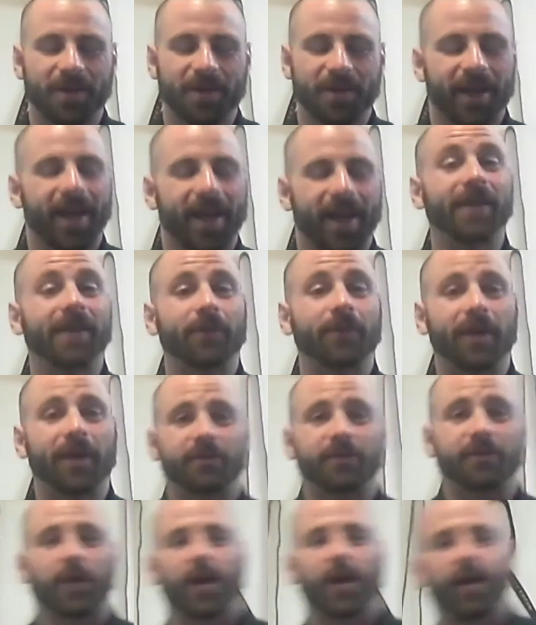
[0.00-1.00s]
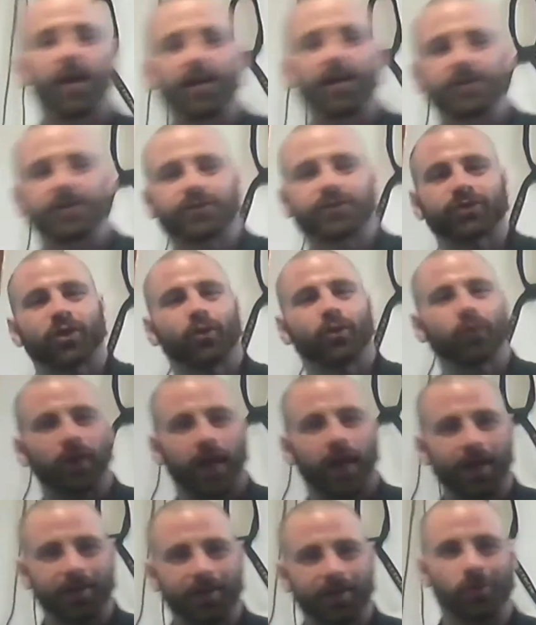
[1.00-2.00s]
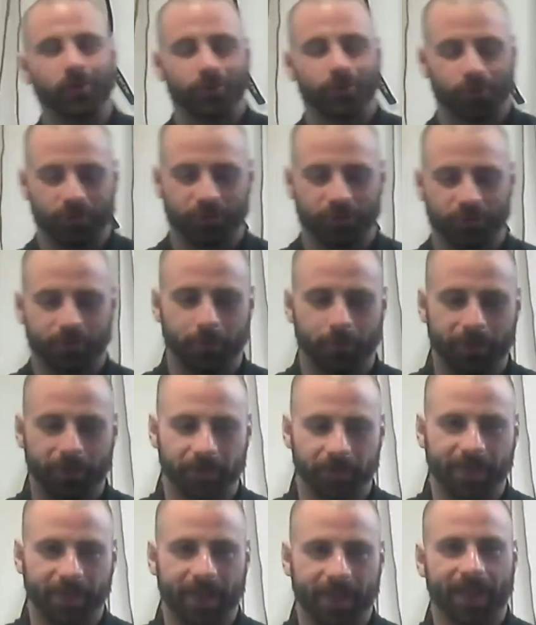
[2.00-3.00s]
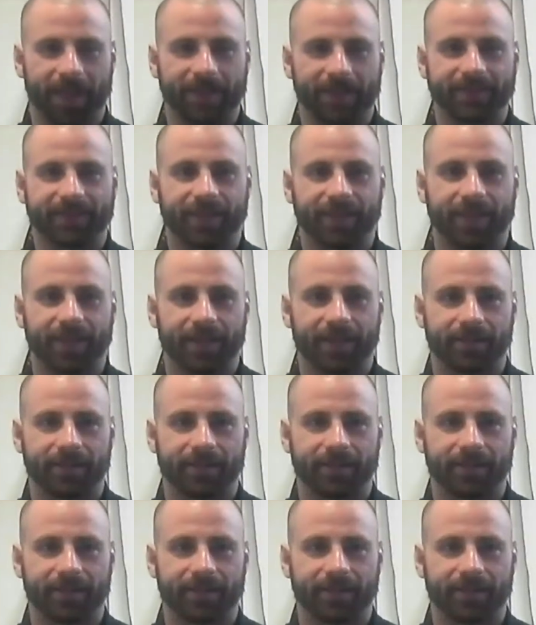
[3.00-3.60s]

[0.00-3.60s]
Anyways, so we're kind of going through these mobility hacks, and